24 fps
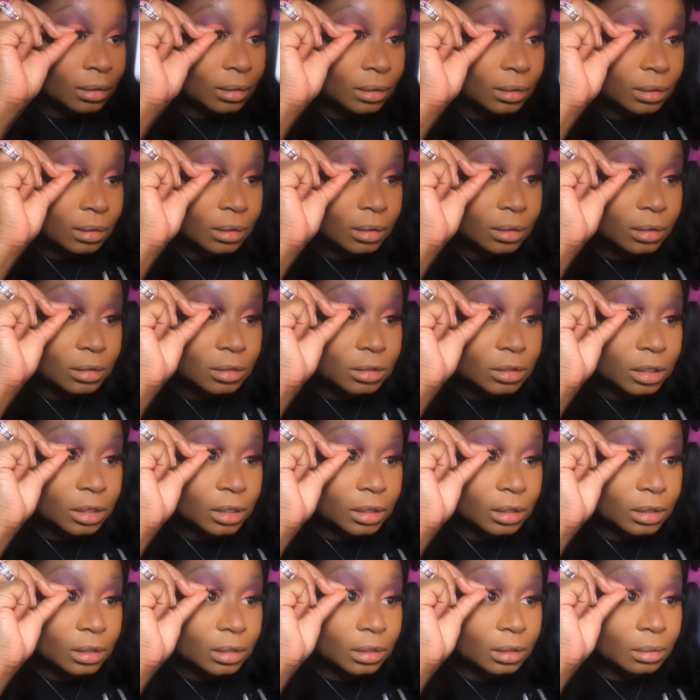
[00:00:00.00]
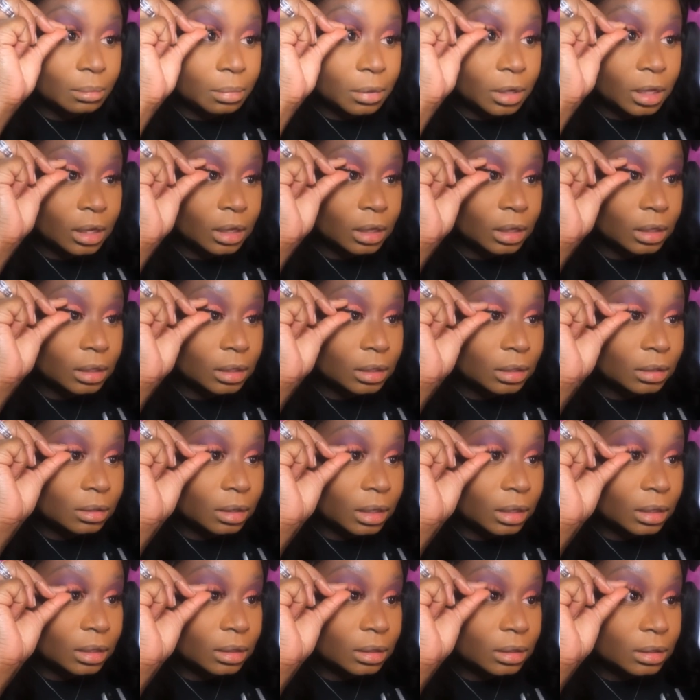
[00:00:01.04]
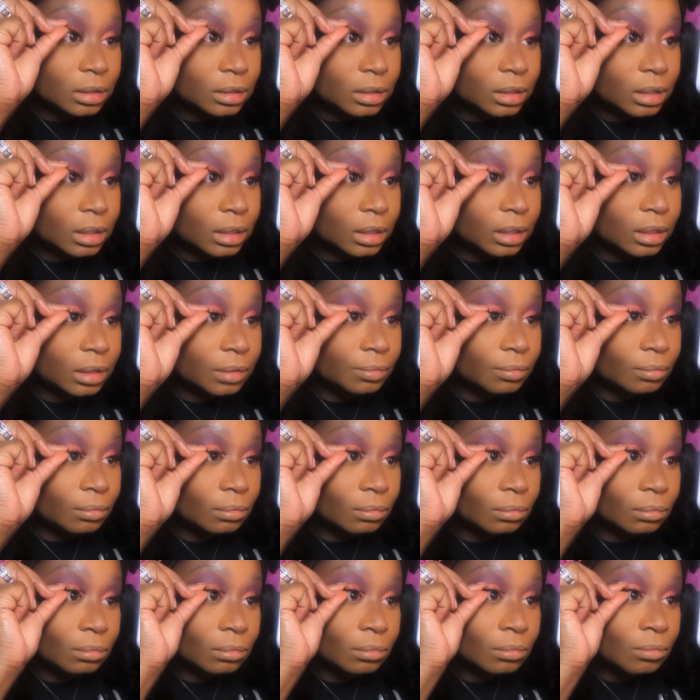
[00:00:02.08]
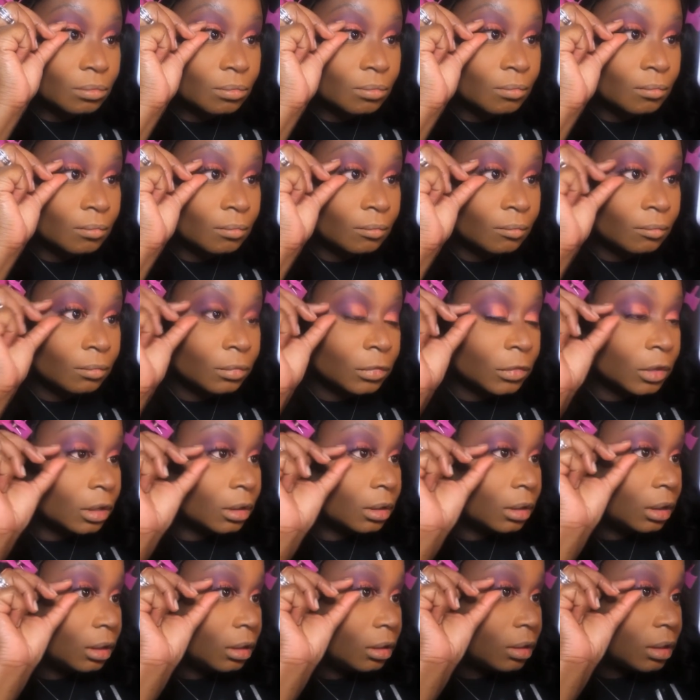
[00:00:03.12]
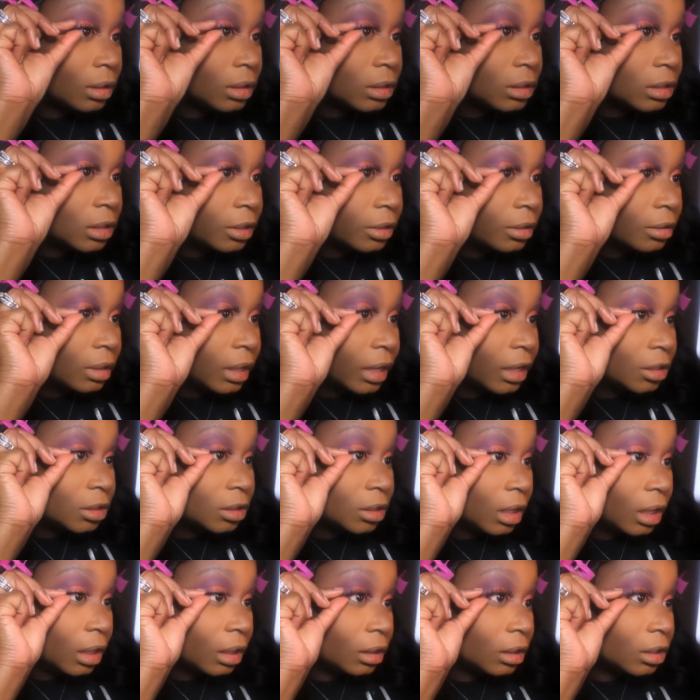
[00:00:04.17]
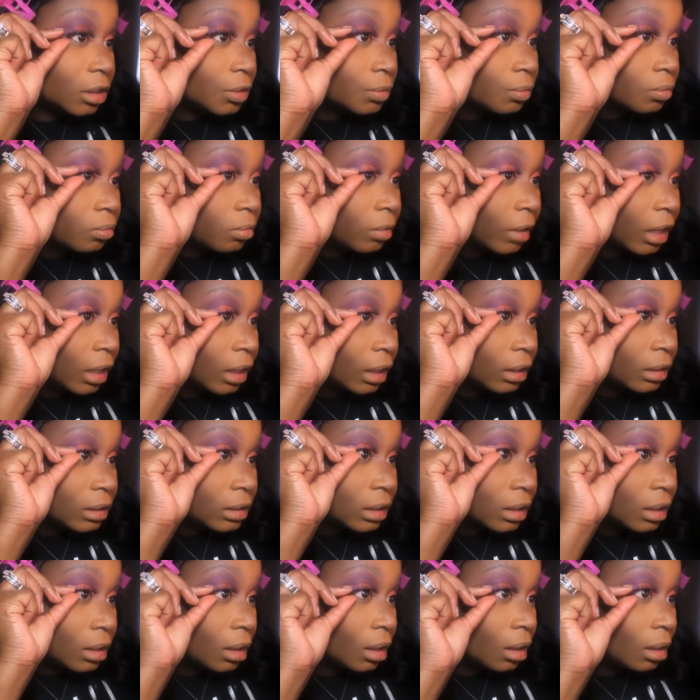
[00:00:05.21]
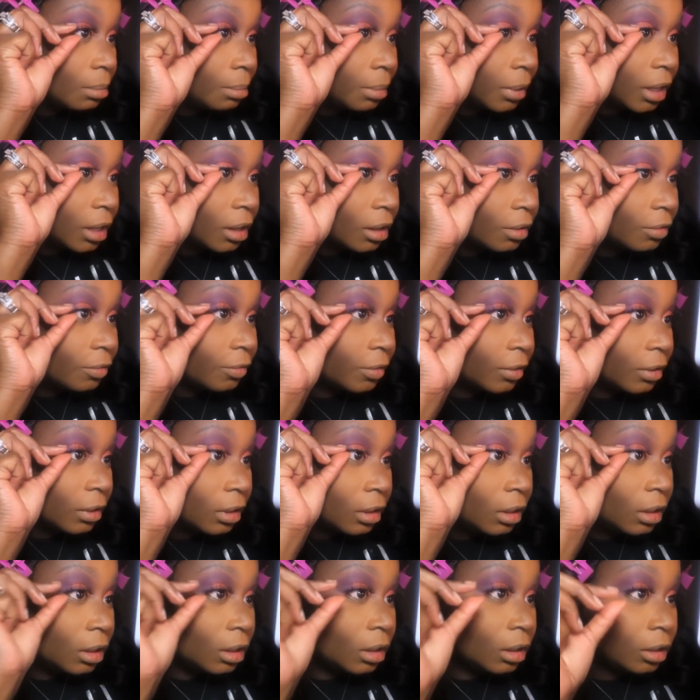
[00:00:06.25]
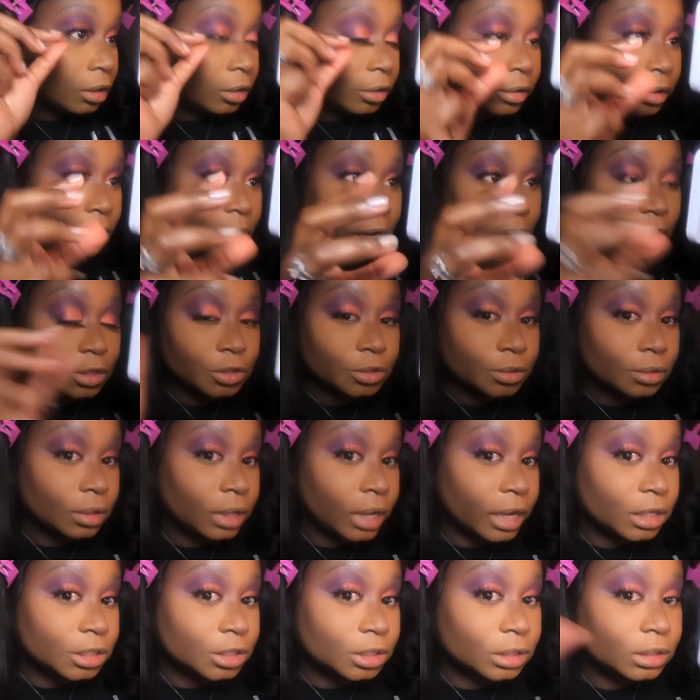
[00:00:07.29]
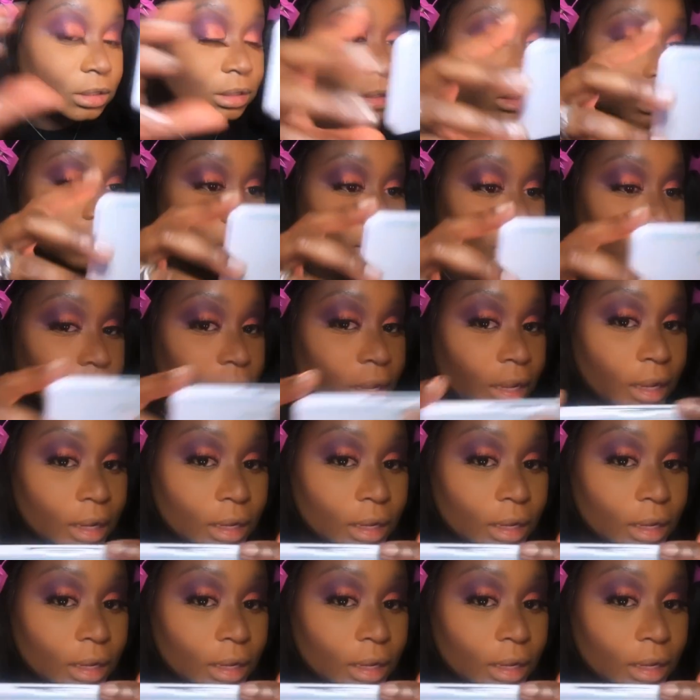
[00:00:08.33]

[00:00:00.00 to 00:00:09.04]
I'm gonna try not to block it so I can see. And you can see your lash line. It's right above your natural lashes, okay?